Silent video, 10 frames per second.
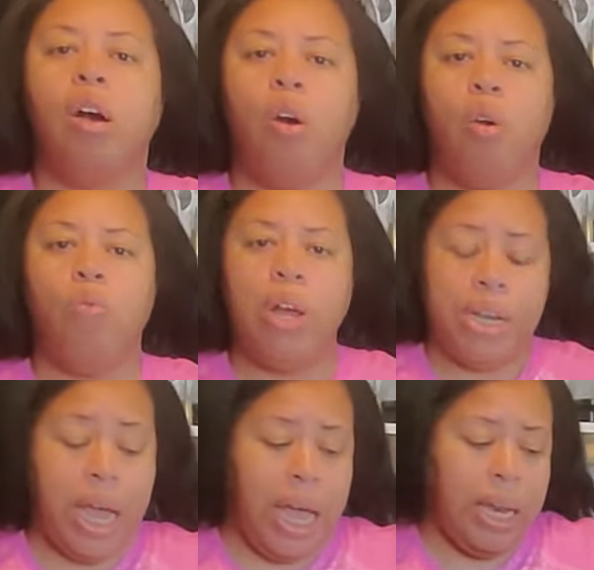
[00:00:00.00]
or
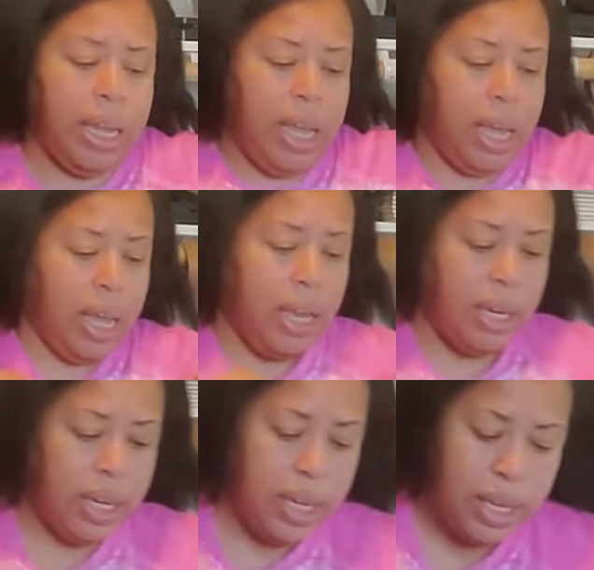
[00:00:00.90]
whatnot,
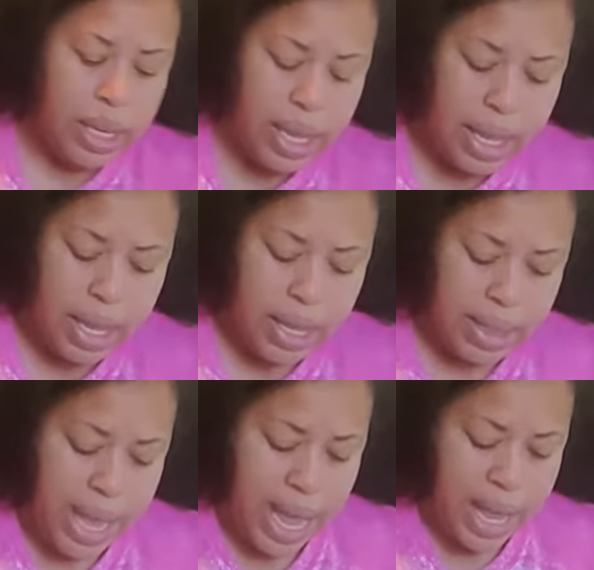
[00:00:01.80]
and
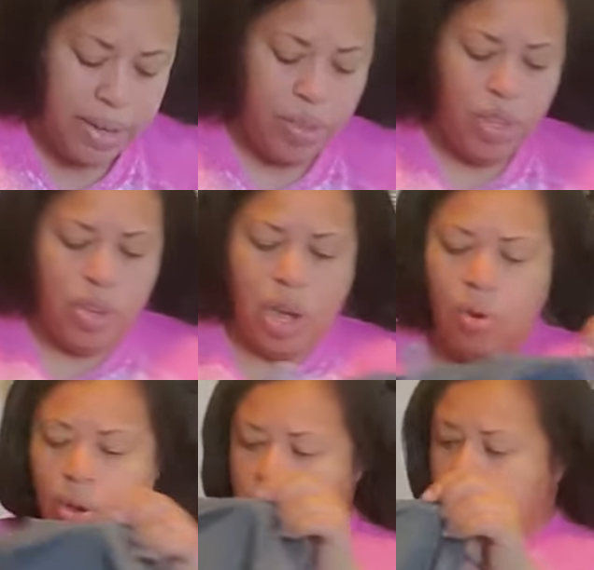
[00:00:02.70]
that, you
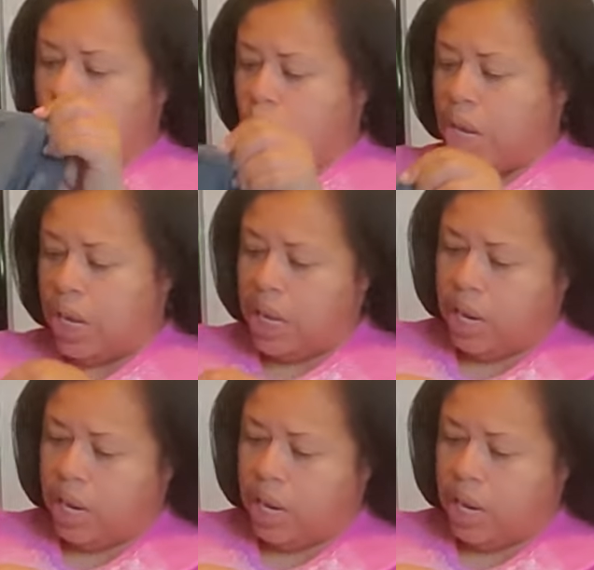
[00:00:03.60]
can get